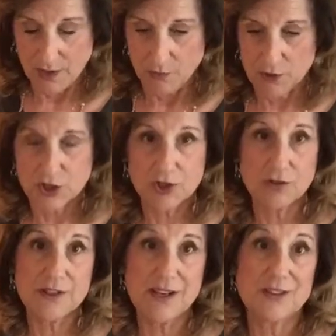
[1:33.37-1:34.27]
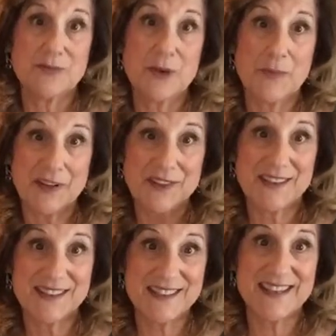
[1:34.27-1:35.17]
which turns out to be about
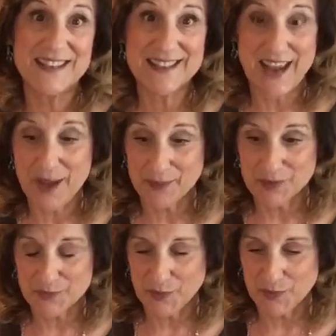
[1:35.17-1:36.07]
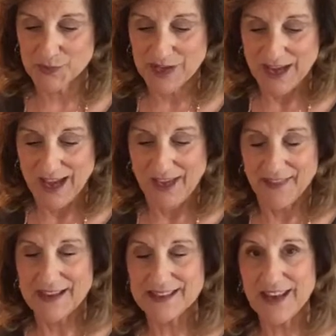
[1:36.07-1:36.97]
16 tablespoons, and
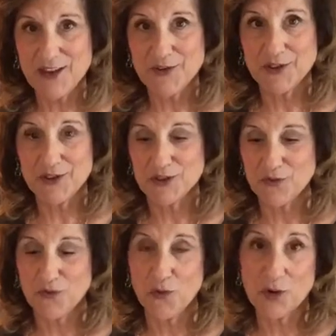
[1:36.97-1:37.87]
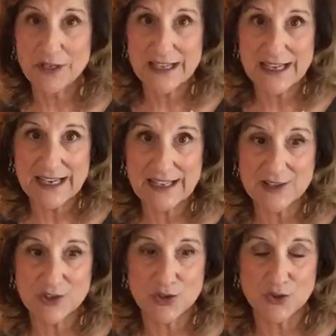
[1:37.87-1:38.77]
they say you can do 14
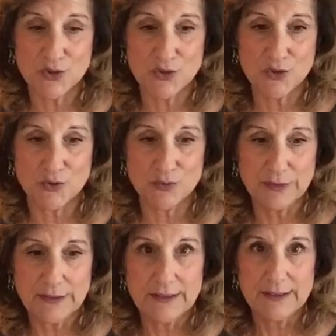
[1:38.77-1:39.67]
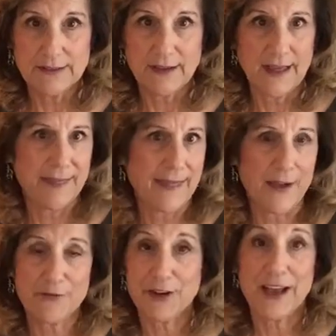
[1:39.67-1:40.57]
to I
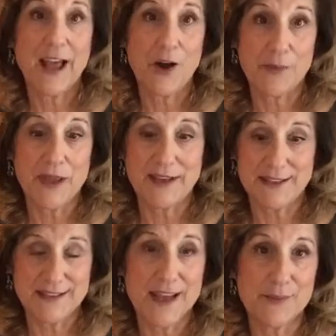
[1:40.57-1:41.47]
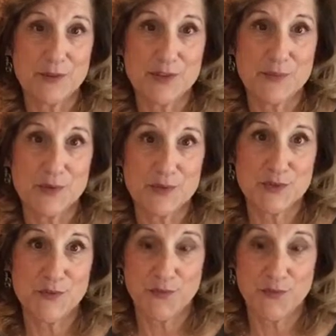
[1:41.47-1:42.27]
forgot how many tablespoons,